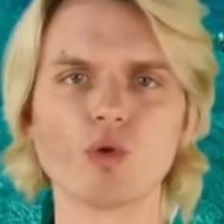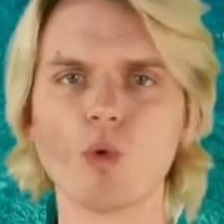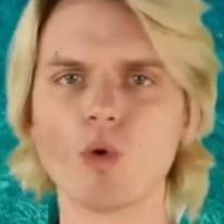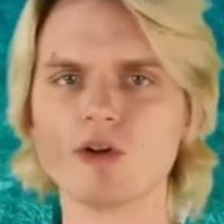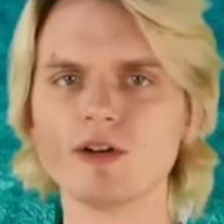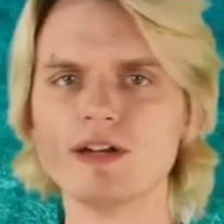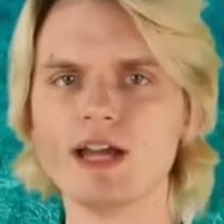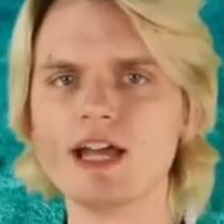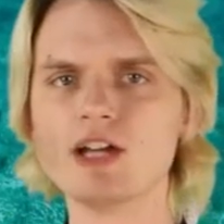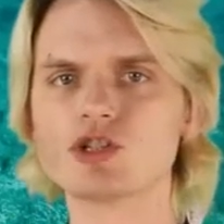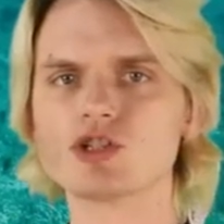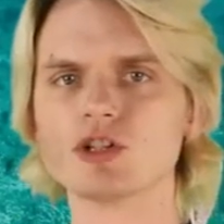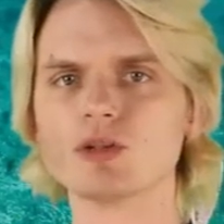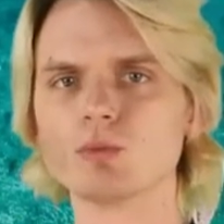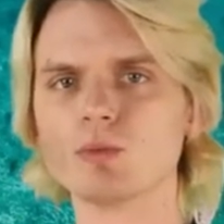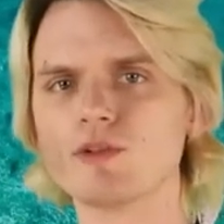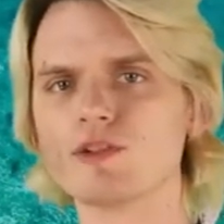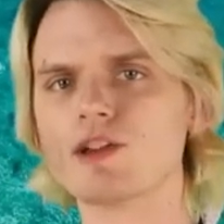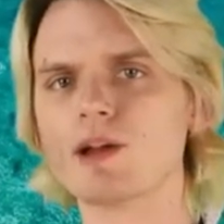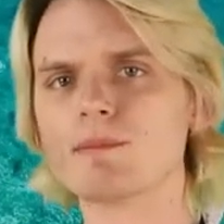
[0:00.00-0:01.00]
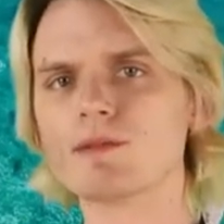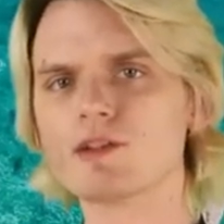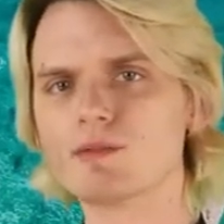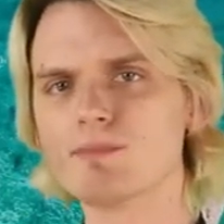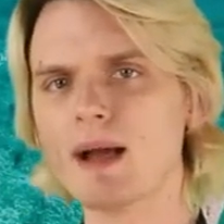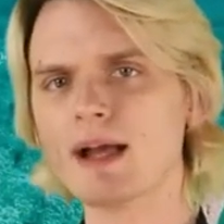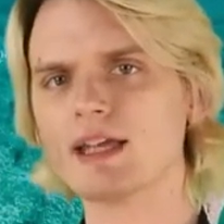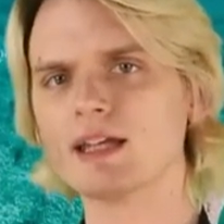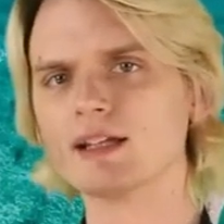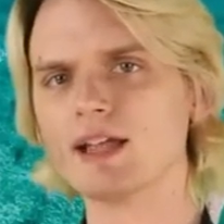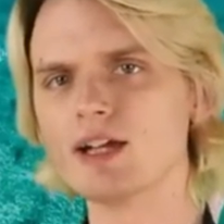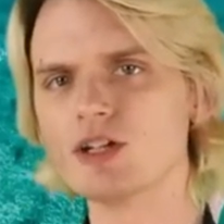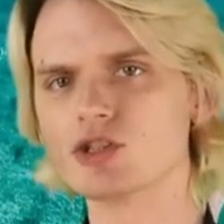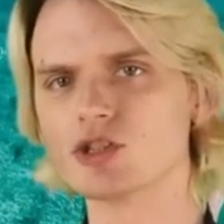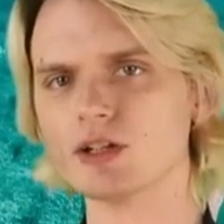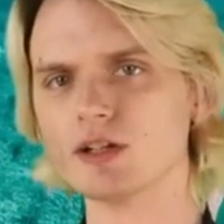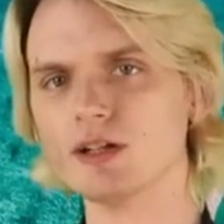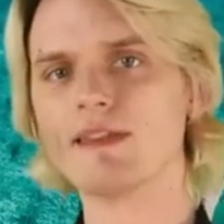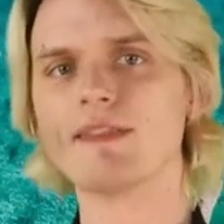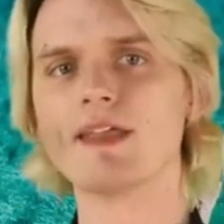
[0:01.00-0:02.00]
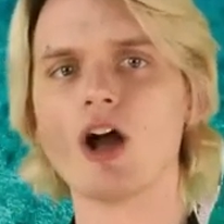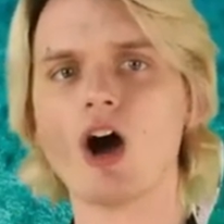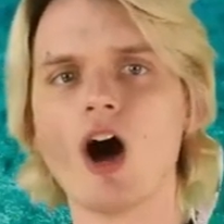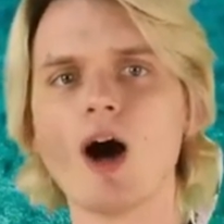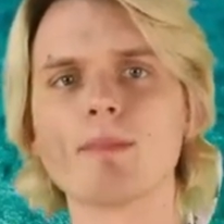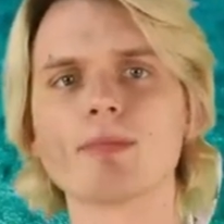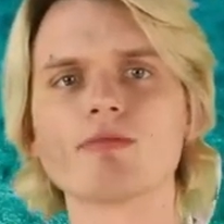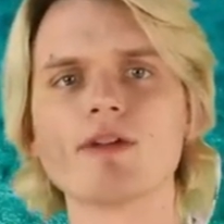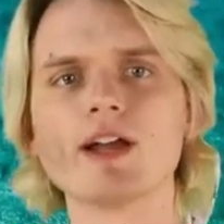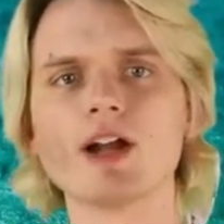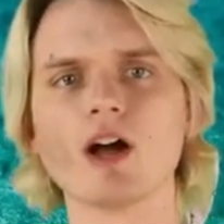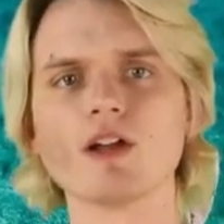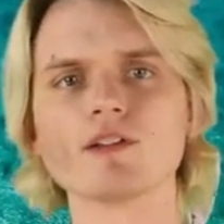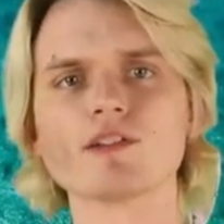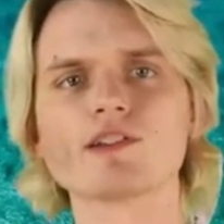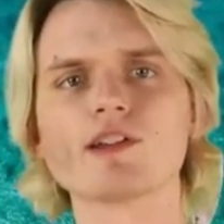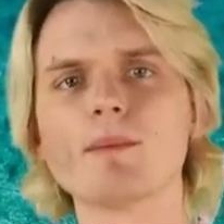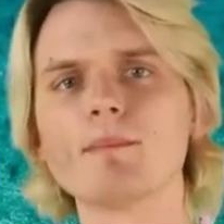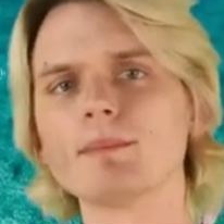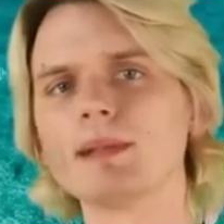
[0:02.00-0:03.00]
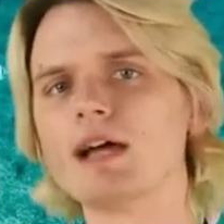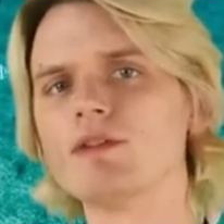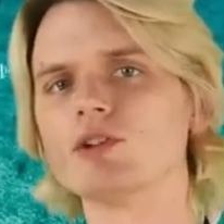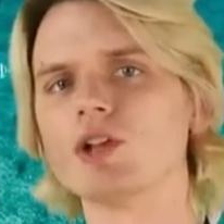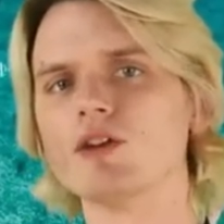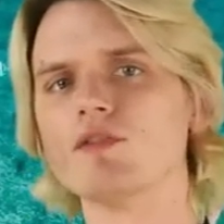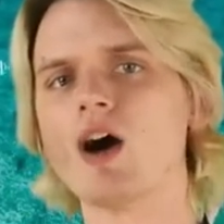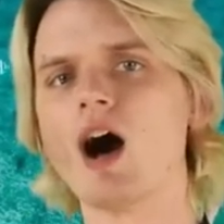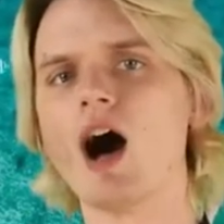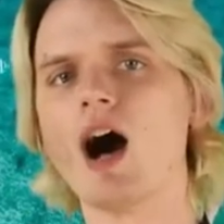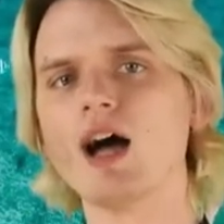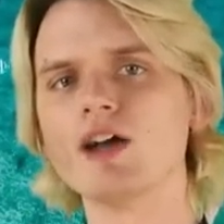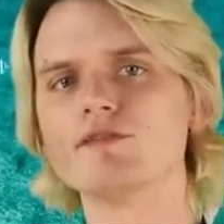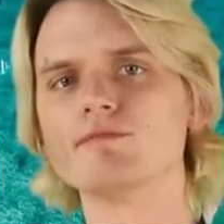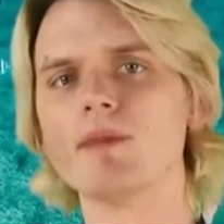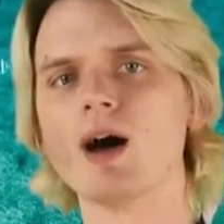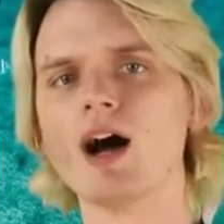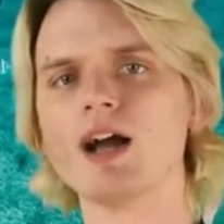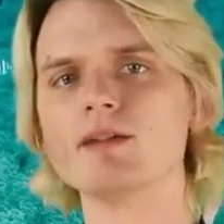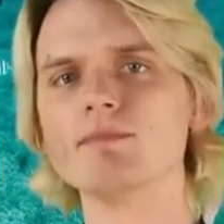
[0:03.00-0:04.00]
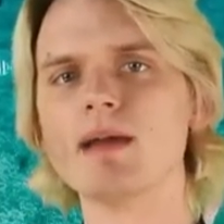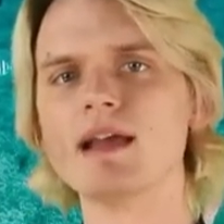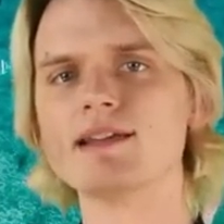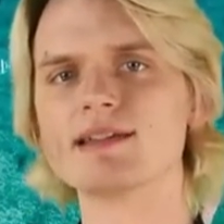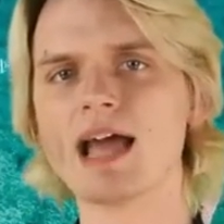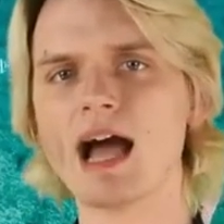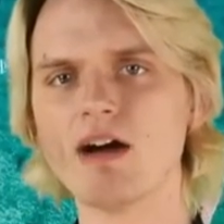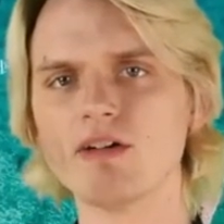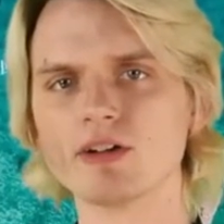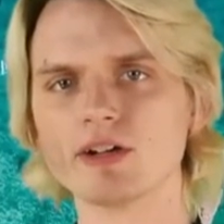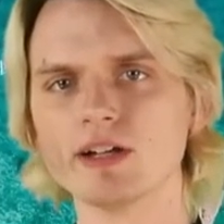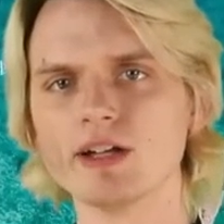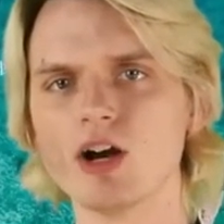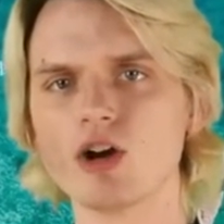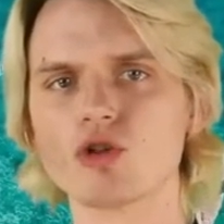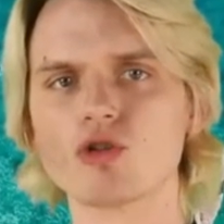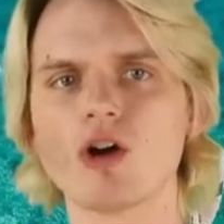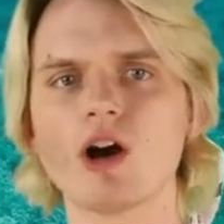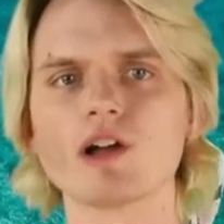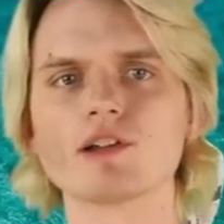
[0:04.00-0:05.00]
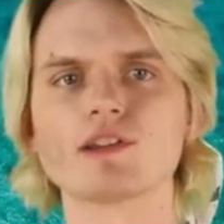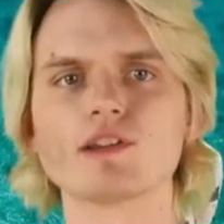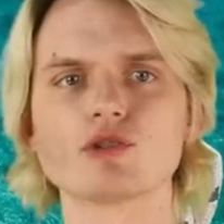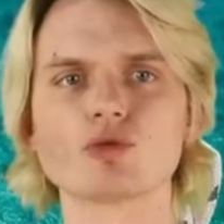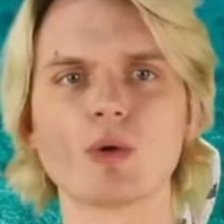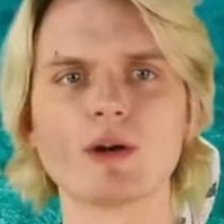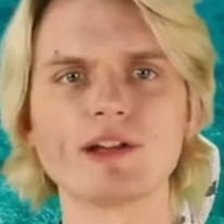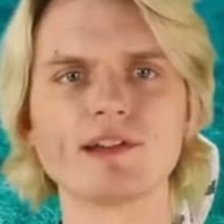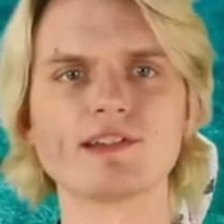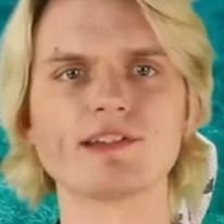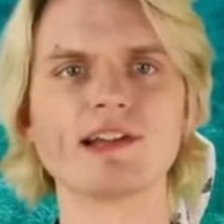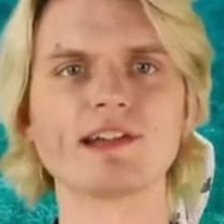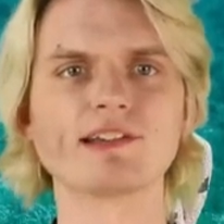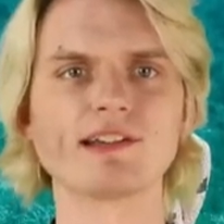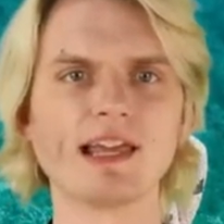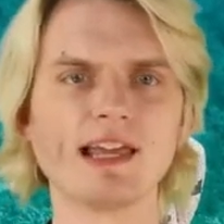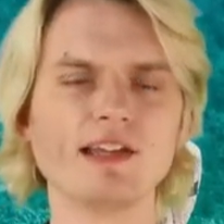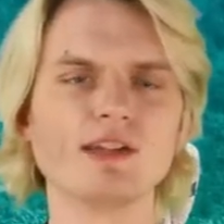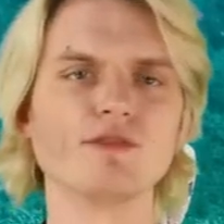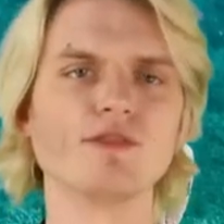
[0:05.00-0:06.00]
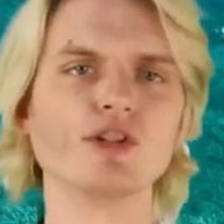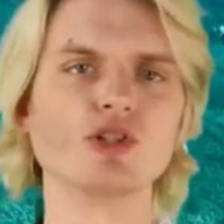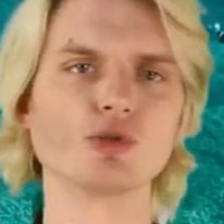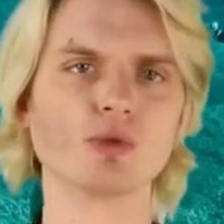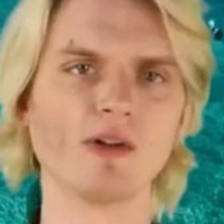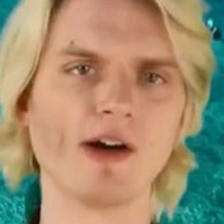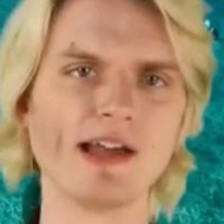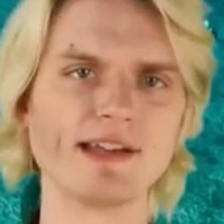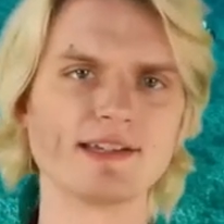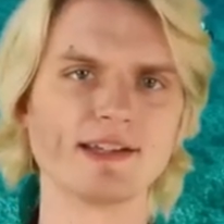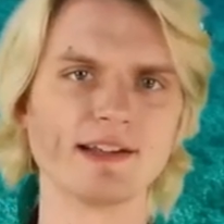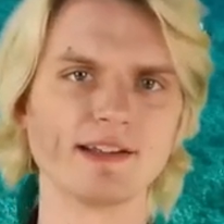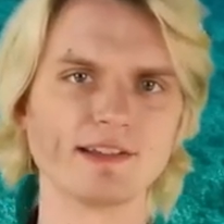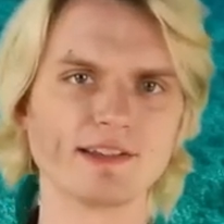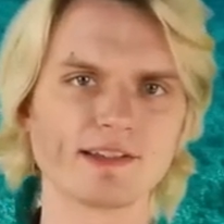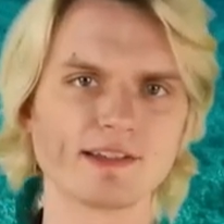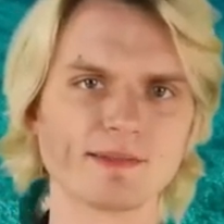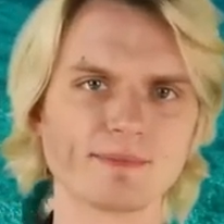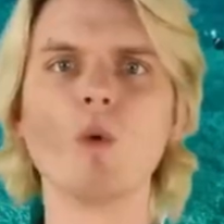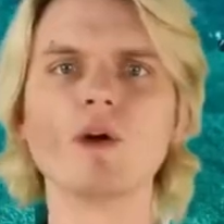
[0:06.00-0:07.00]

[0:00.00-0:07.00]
and coordination coordination, with some speculation that they operate on some level of hive mind mentality across the 26 individual entities.